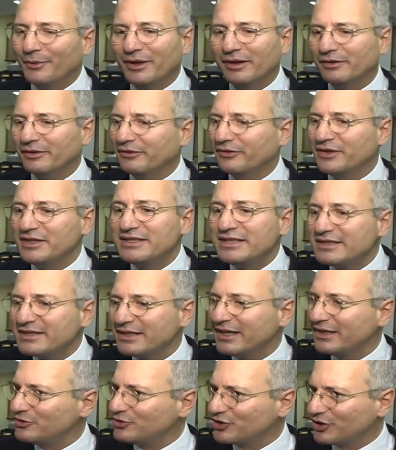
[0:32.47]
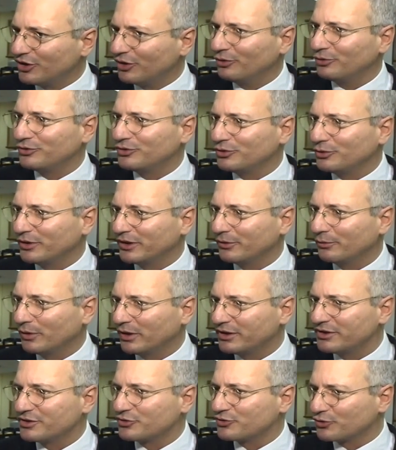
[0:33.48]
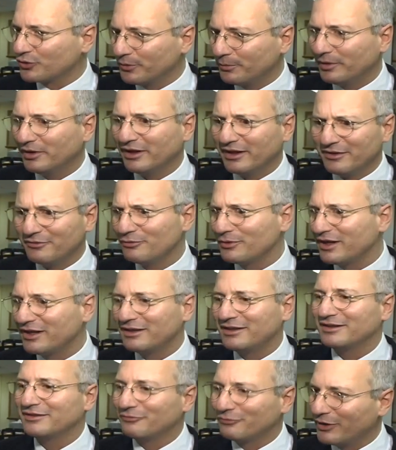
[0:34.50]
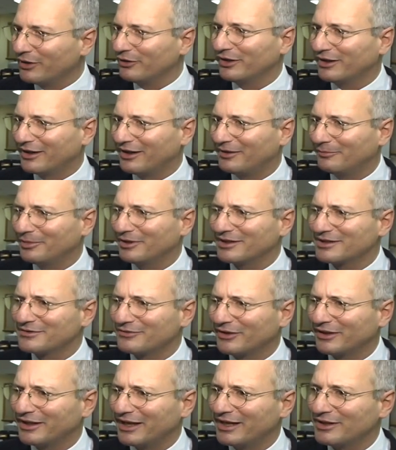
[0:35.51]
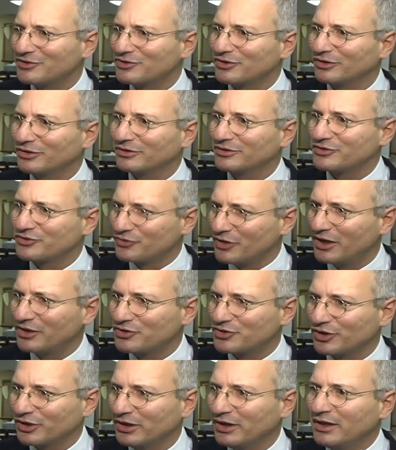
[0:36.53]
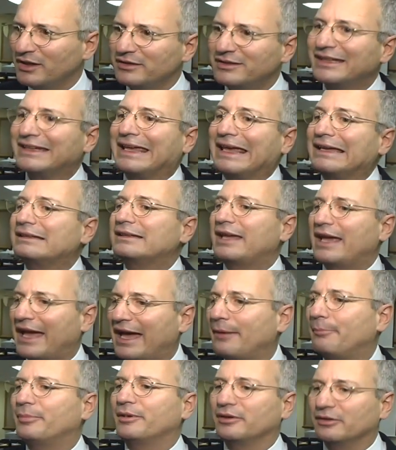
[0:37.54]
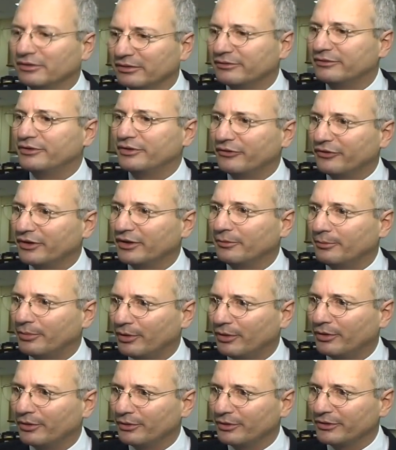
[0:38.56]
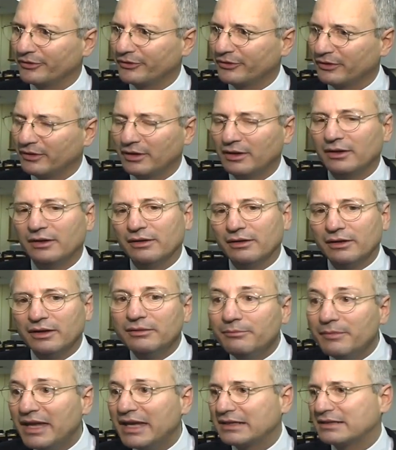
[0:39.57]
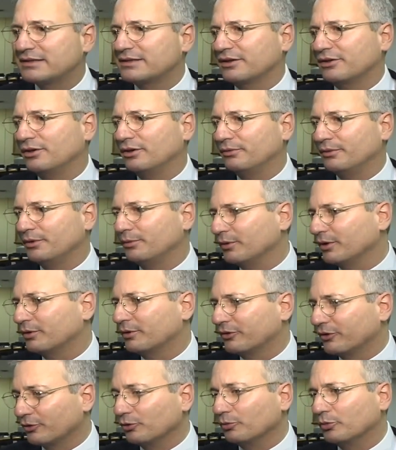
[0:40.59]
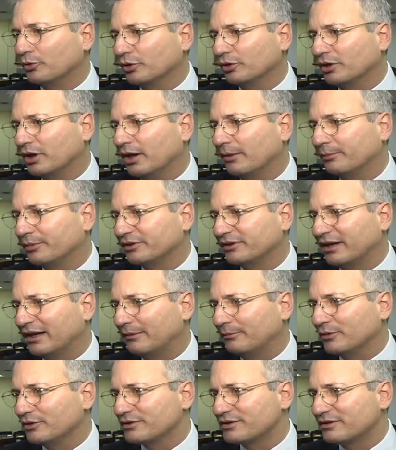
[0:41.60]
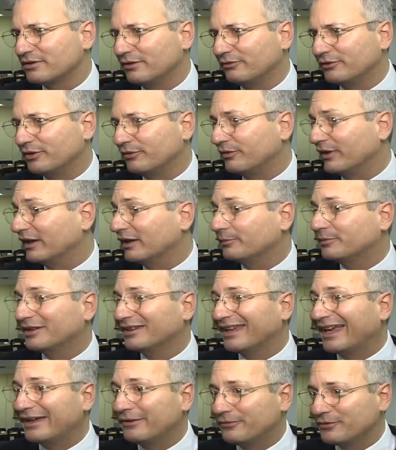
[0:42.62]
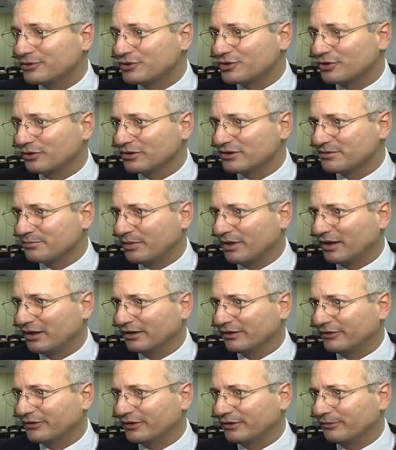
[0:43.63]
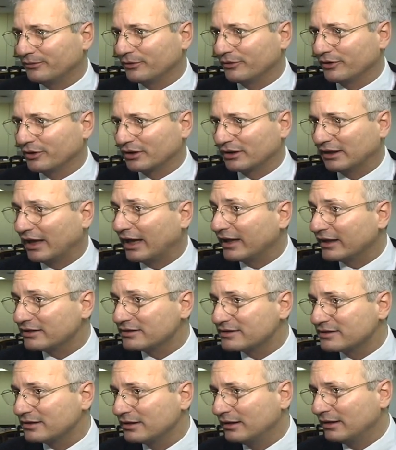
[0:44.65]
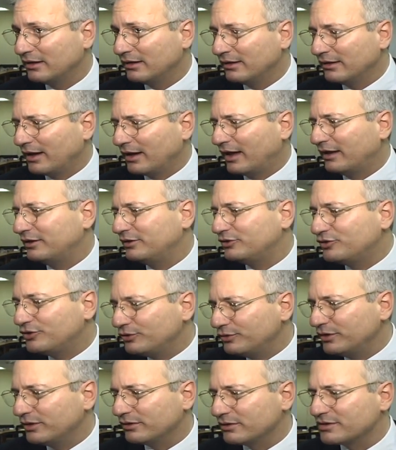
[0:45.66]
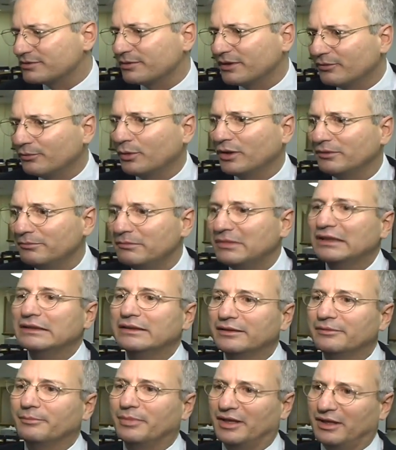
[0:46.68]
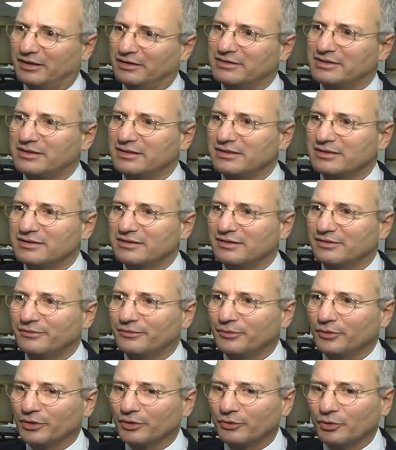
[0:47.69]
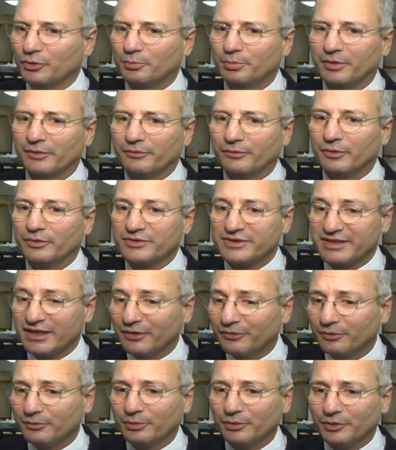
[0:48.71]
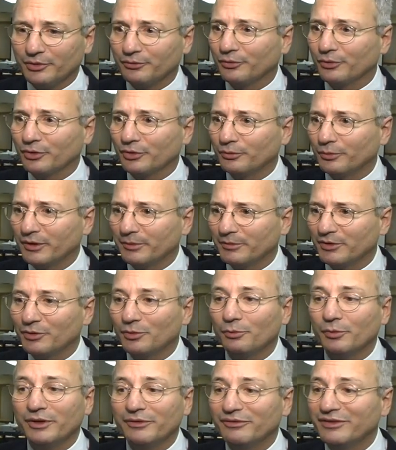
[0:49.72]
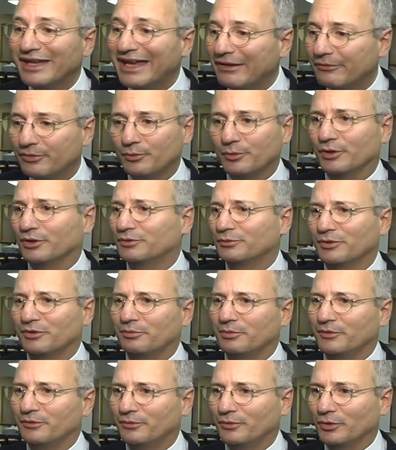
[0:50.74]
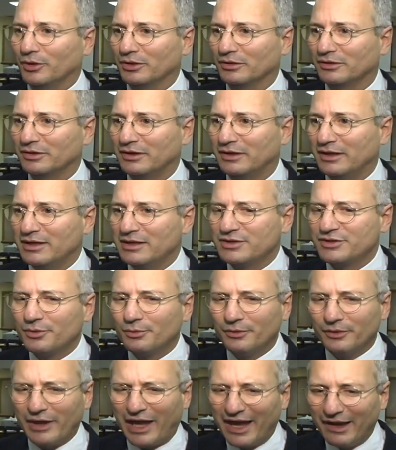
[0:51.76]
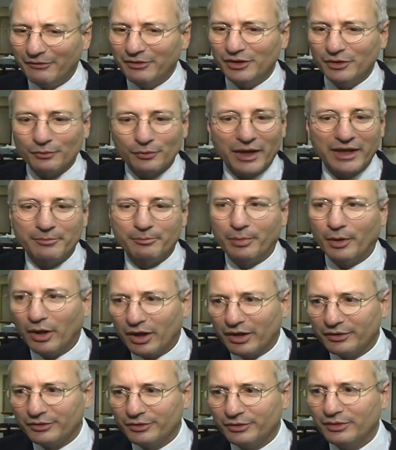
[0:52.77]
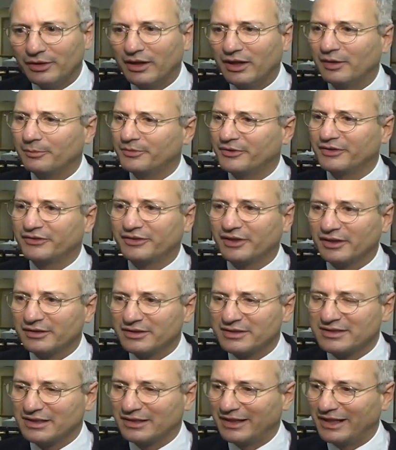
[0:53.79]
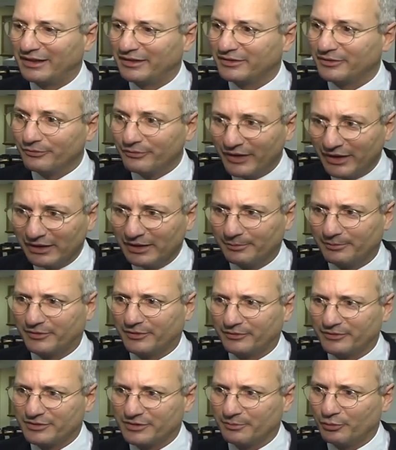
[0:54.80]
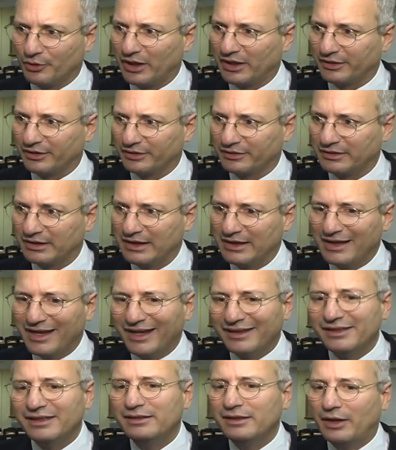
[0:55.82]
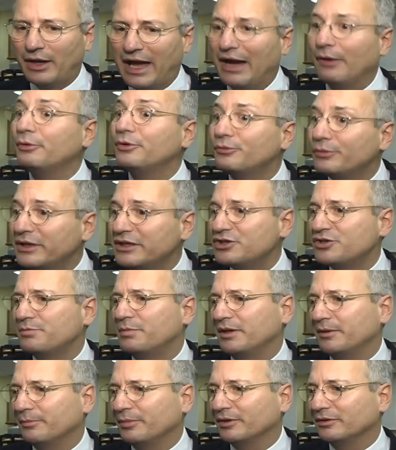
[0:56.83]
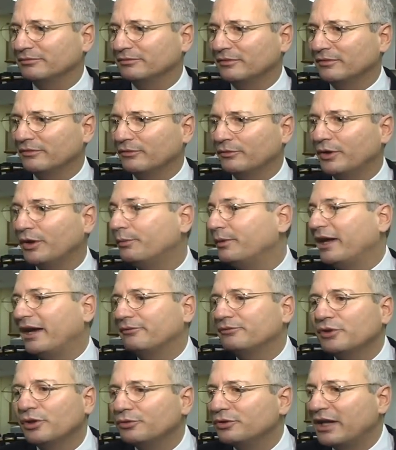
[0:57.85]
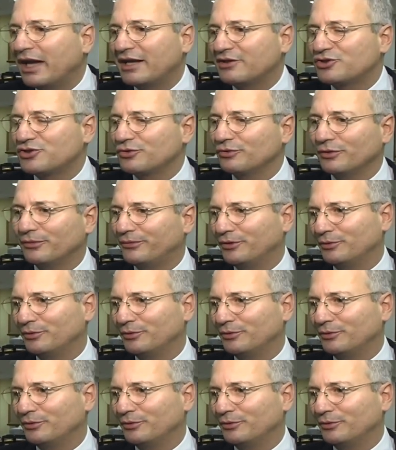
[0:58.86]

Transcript: Well, this is an NGO doing what is a AAA rated, very complex financial structure to get capital to their borrowers. In Mexico, we work with a group called Completamos and have developed a life insurance policy for their clients. And in 2 years, we have 1 million policies for a group of self-employed rural women whom we've never worked with before. So having the right partner helps us to understand how to develop the product and then how to reach people where we have no natural